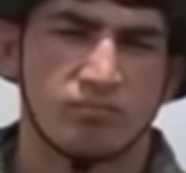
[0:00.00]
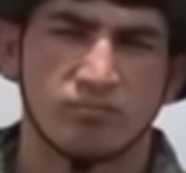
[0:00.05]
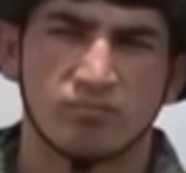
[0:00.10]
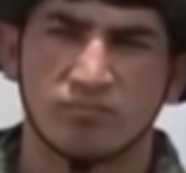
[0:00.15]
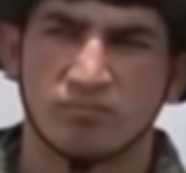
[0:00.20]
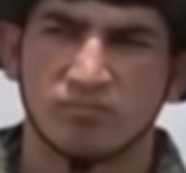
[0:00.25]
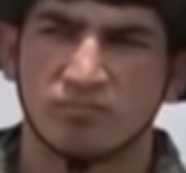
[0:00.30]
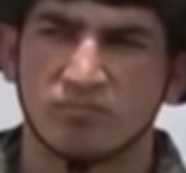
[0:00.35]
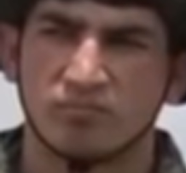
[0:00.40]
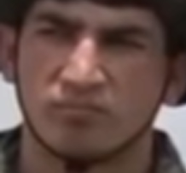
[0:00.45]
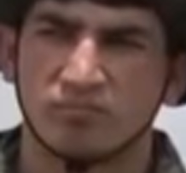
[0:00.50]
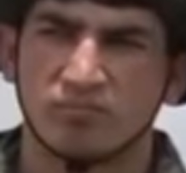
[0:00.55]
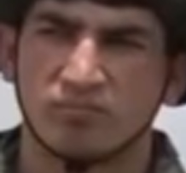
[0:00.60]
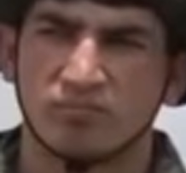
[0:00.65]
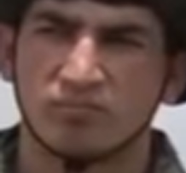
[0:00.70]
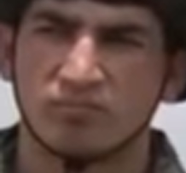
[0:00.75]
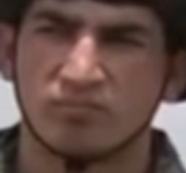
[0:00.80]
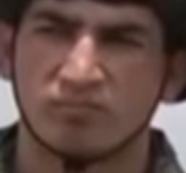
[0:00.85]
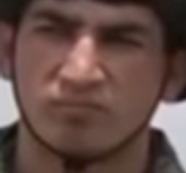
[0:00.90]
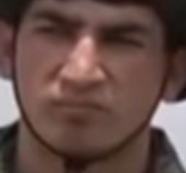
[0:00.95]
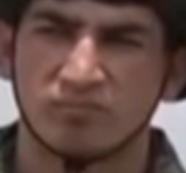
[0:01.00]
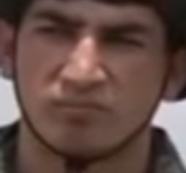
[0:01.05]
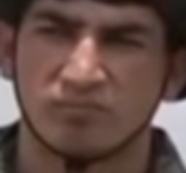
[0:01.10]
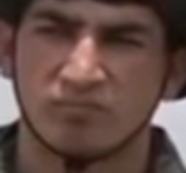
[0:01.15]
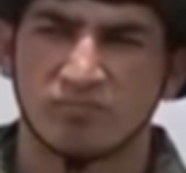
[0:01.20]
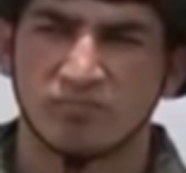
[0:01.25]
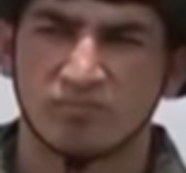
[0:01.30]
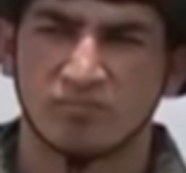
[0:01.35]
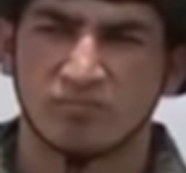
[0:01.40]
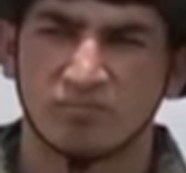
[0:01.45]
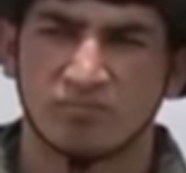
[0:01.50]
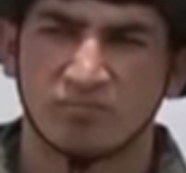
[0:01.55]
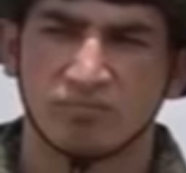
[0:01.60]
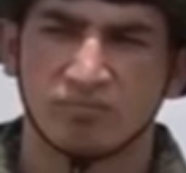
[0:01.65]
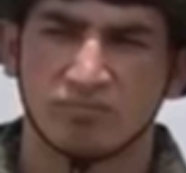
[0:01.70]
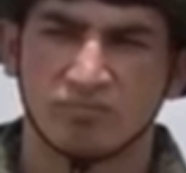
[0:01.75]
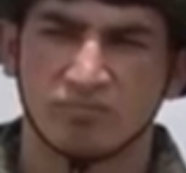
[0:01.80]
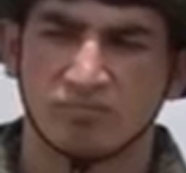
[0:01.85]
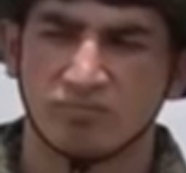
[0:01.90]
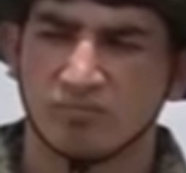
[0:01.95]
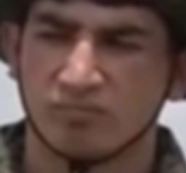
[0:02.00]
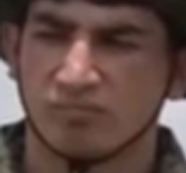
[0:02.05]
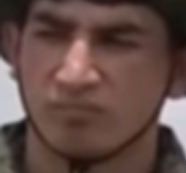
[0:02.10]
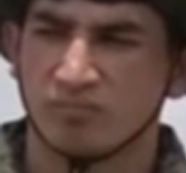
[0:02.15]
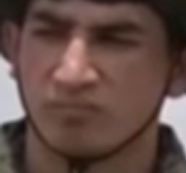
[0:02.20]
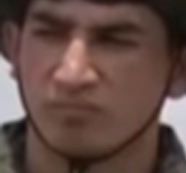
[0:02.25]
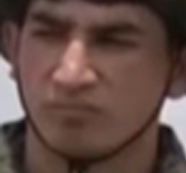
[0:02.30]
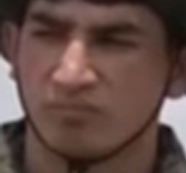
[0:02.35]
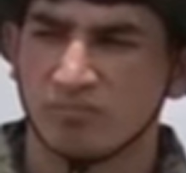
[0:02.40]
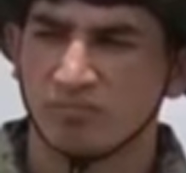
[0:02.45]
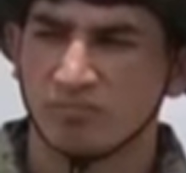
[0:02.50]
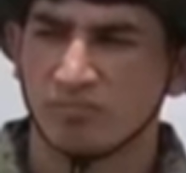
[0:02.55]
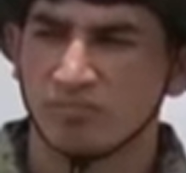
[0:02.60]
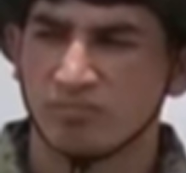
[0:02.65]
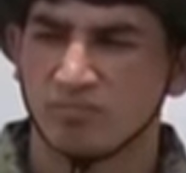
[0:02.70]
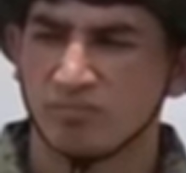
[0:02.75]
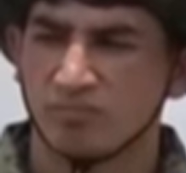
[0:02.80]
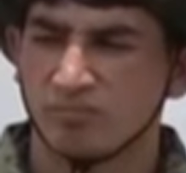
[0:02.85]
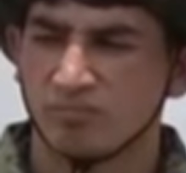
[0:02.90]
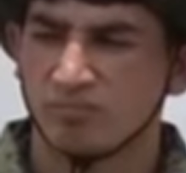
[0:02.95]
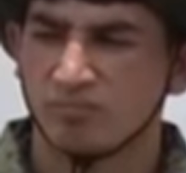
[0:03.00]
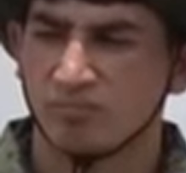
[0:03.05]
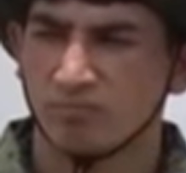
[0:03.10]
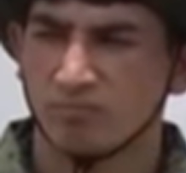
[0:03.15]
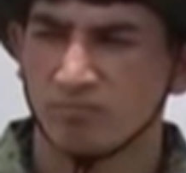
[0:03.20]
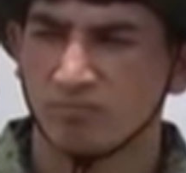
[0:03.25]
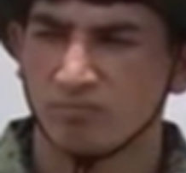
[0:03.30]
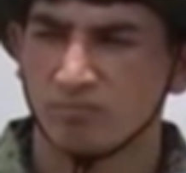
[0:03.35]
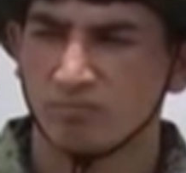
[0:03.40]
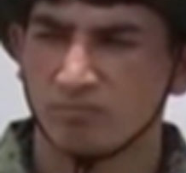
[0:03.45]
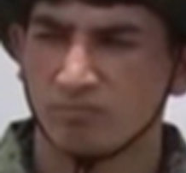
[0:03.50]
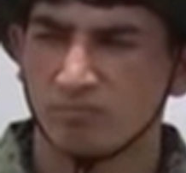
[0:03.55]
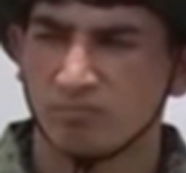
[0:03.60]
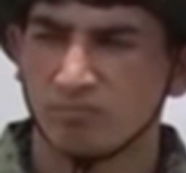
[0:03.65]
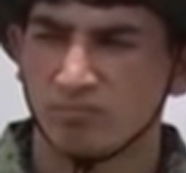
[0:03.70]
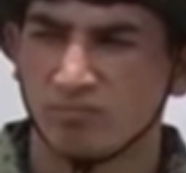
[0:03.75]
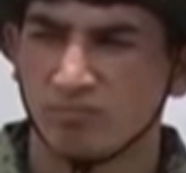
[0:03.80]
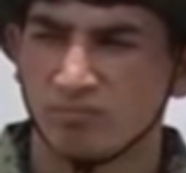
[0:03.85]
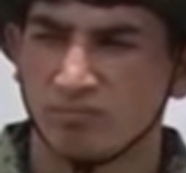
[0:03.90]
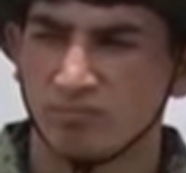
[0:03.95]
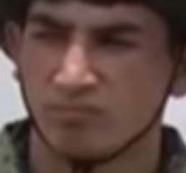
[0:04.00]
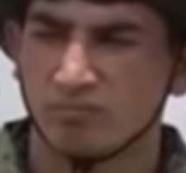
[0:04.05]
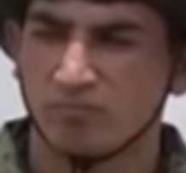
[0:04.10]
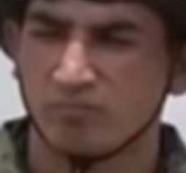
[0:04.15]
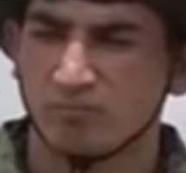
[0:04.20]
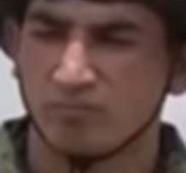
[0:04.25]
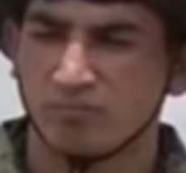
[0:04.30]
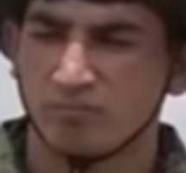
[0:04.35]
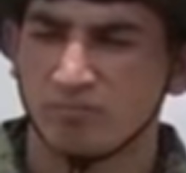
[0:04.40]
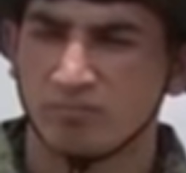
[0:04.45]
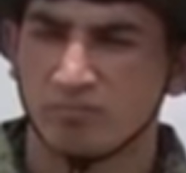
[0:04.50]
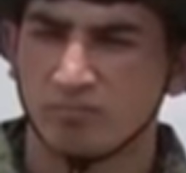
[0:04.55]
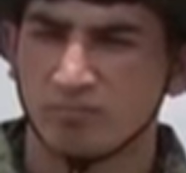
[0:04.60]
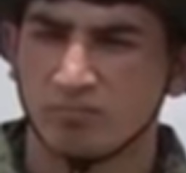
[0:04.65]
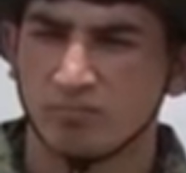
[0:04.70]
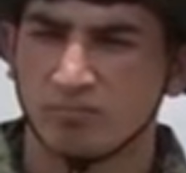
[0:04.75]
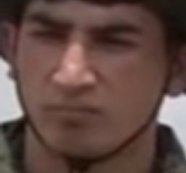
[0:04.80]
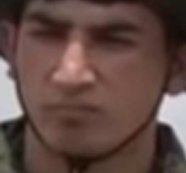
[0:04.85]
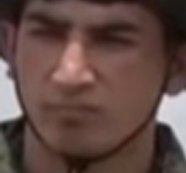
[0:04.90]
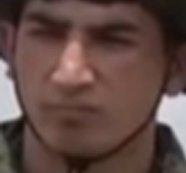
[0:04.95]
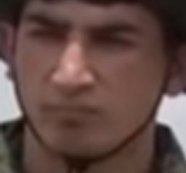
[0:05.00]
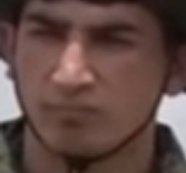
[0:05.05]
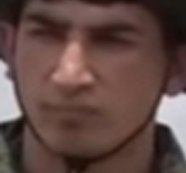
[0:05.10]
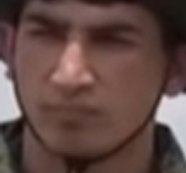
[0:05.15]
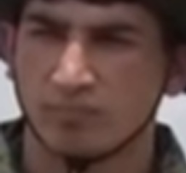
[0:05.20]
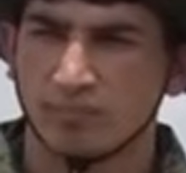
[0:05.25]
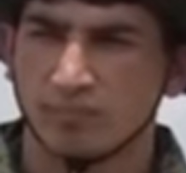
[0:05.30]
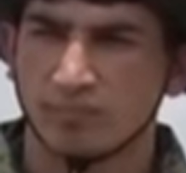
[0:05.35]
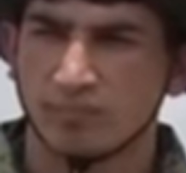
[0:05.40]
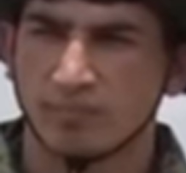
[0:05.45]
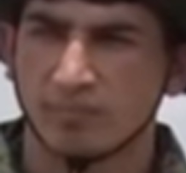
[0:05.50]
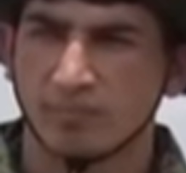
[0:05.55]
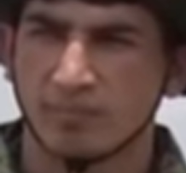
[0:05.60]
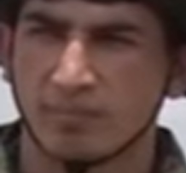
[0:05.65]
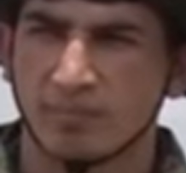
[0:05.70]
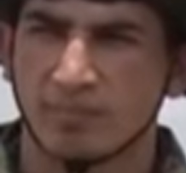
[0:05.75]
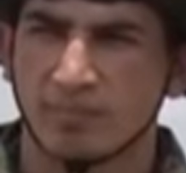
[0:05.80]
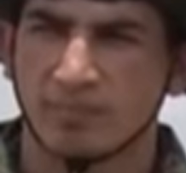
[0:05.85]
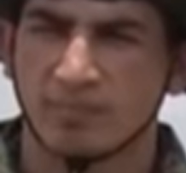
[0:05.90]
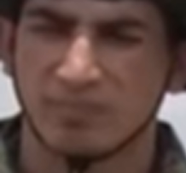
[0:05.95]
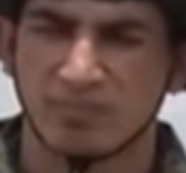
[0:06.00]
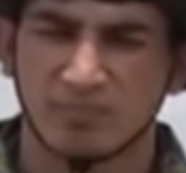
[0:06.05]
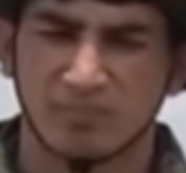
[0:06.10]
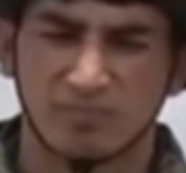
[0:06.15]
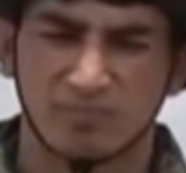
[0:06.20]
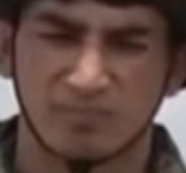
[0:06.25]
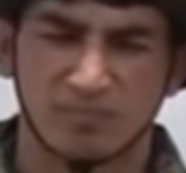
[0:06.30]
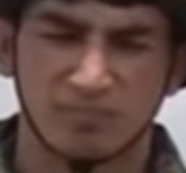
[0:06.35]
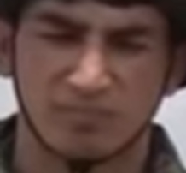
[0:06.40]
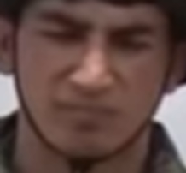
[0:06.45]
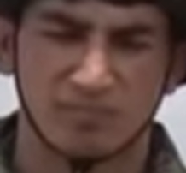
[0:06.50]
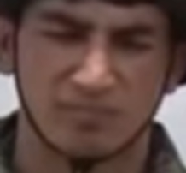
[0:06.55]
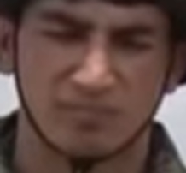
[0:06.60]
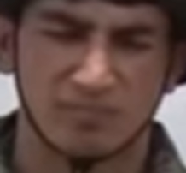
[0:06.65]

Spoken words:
No words are spoken by the person on screen.